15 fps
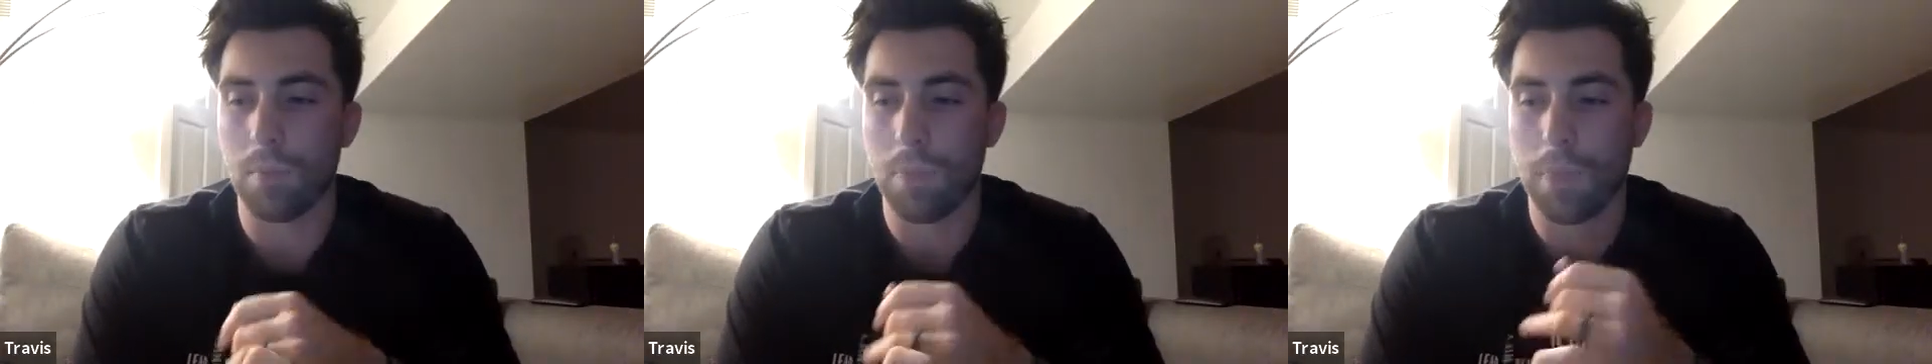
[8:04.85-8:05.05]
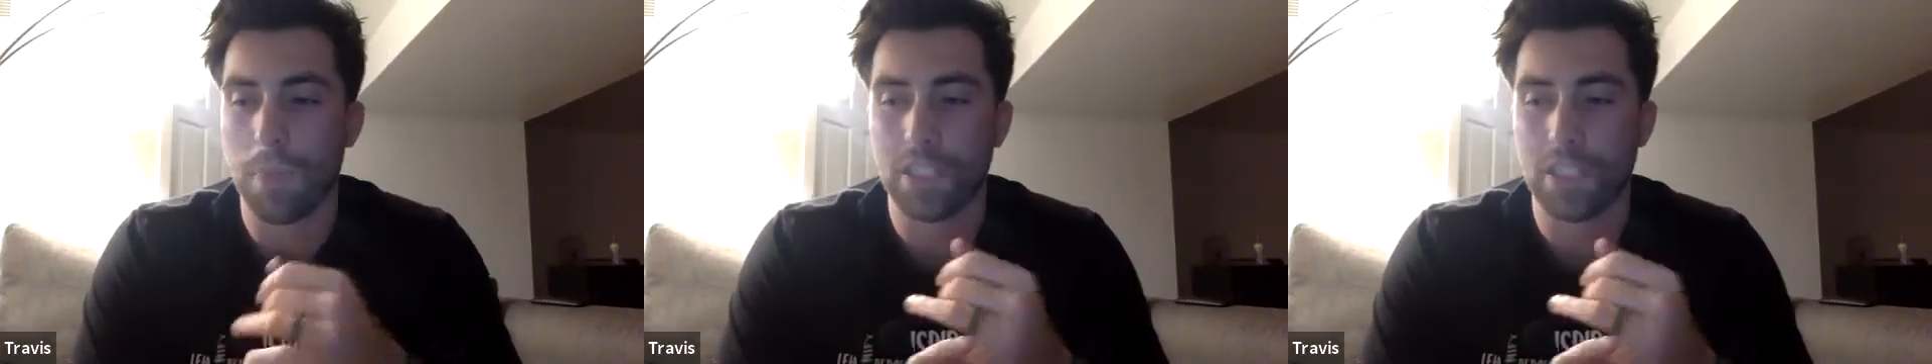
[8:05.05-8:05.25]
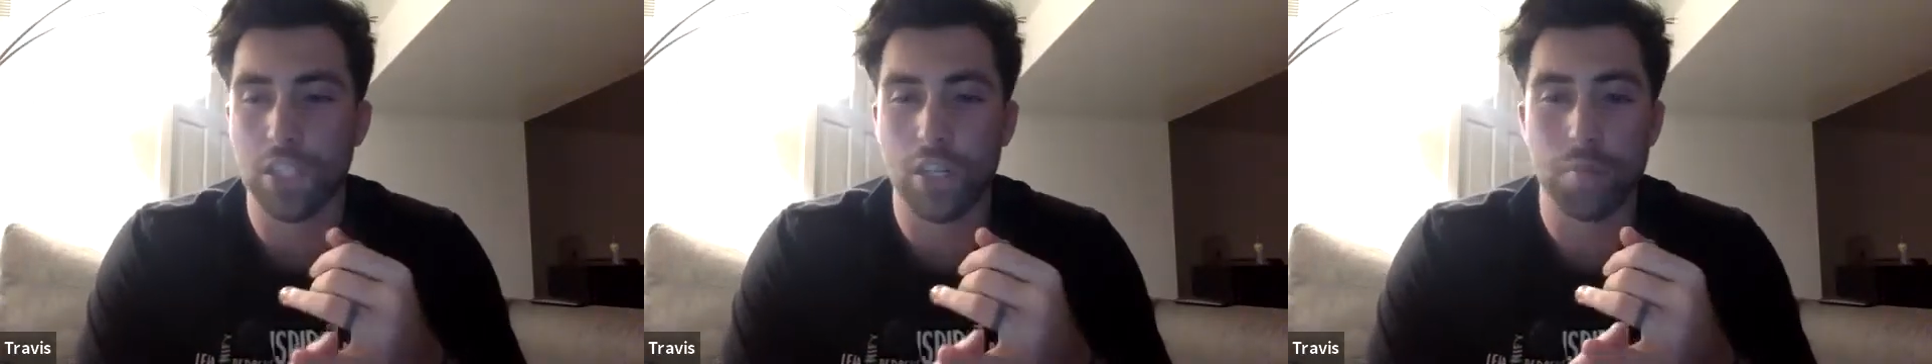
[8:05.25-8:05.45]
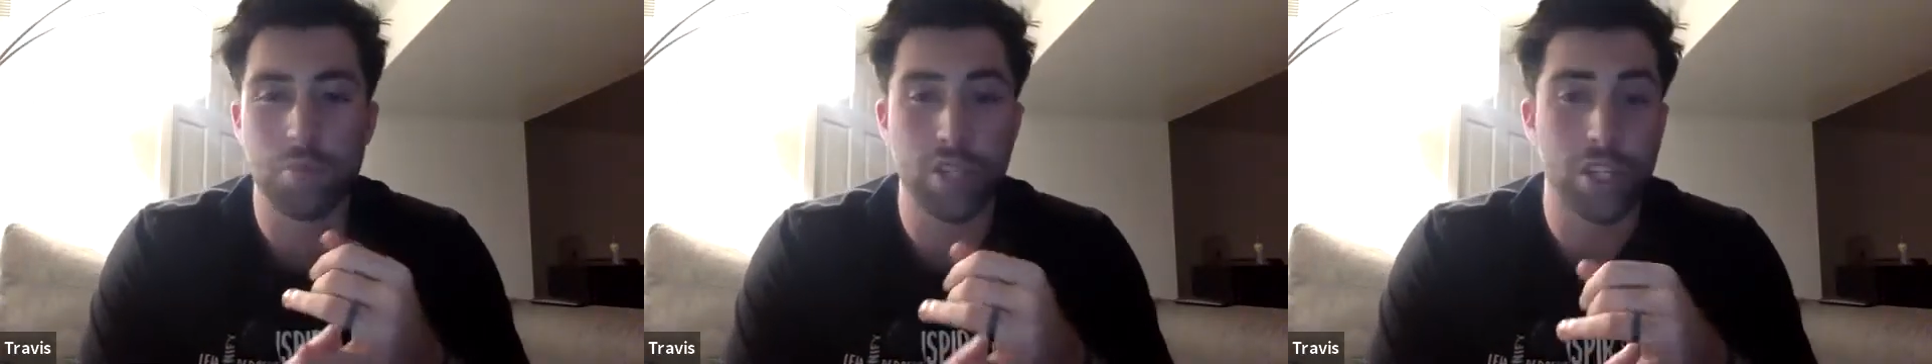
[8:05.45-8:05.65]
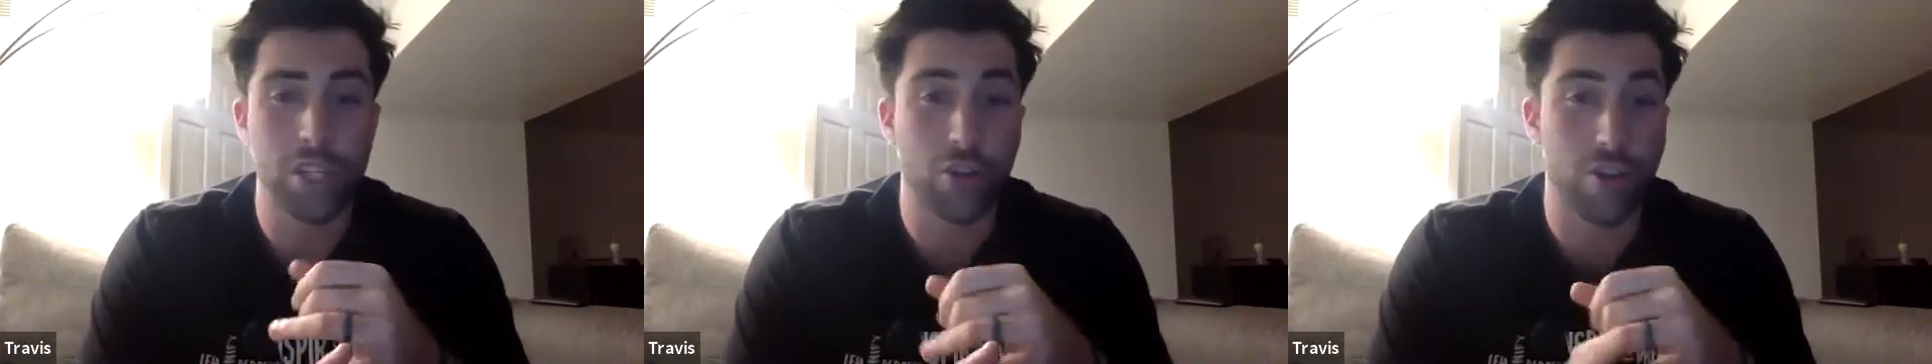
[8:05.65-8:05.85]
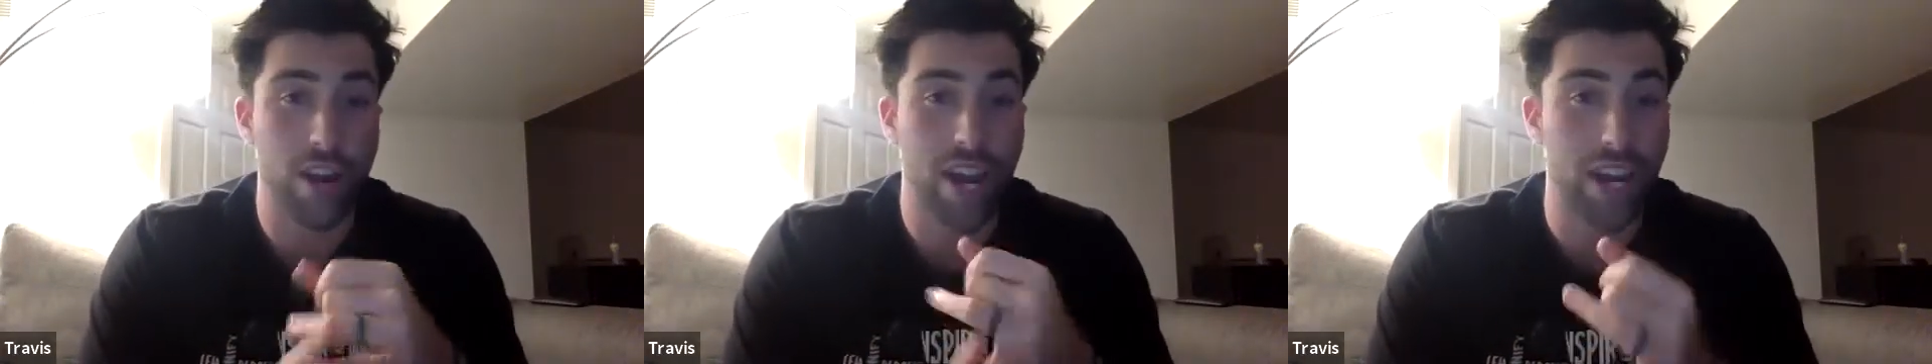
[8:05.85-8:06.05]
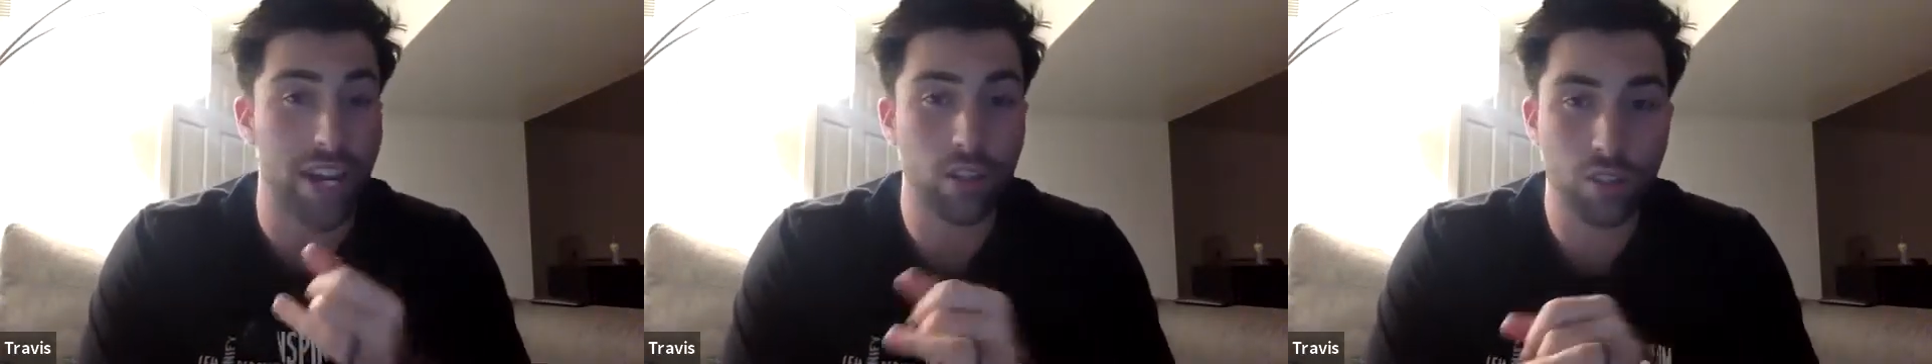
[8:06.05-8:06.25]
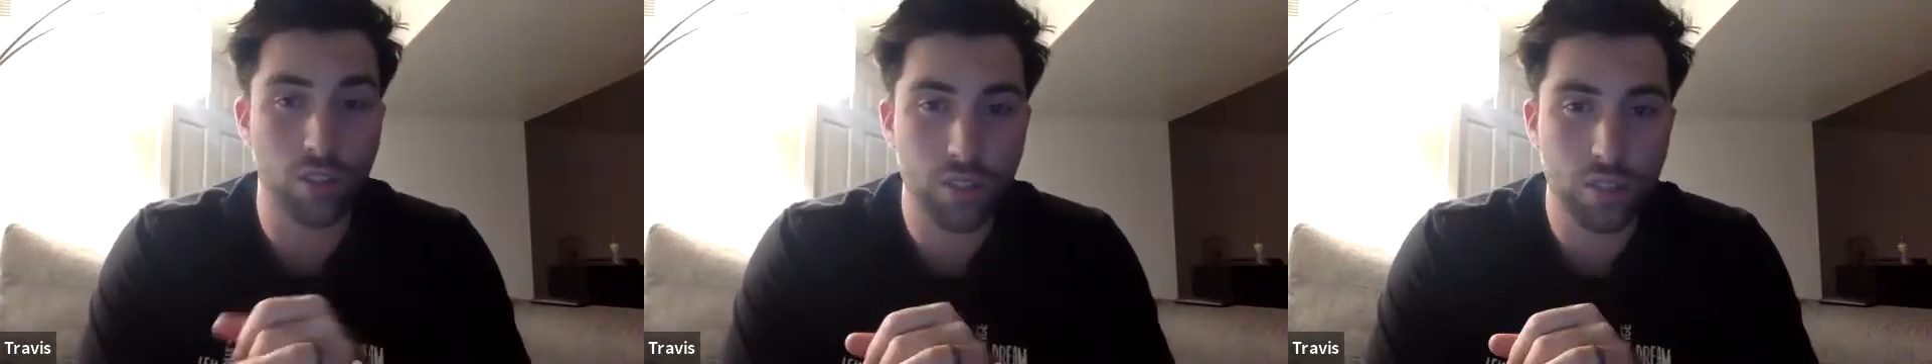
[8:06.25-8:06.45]
is going to be your
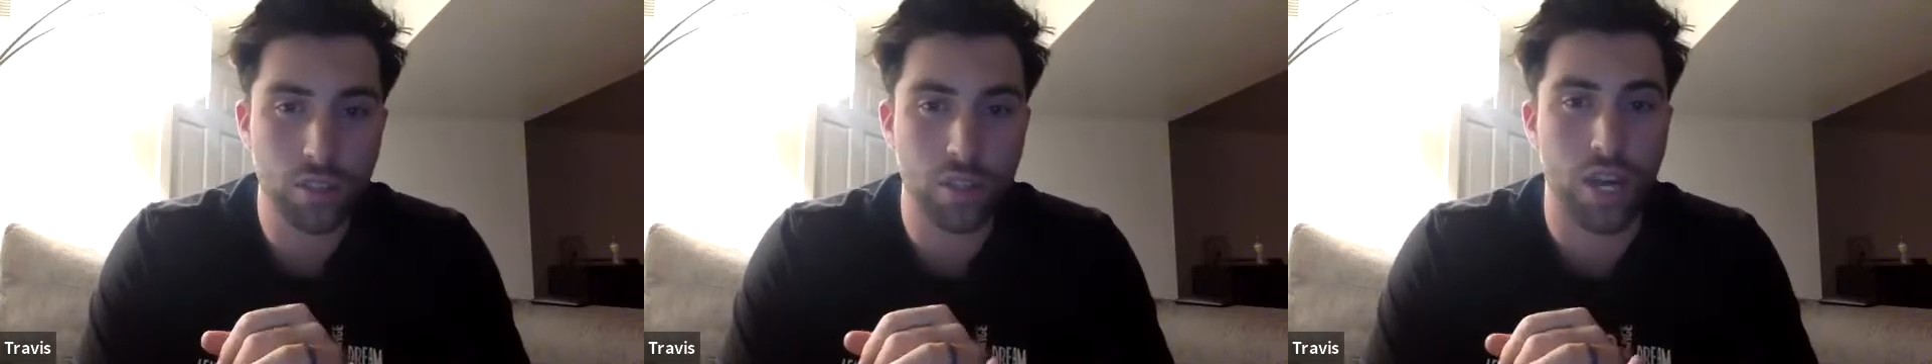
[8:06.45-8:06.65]
angles.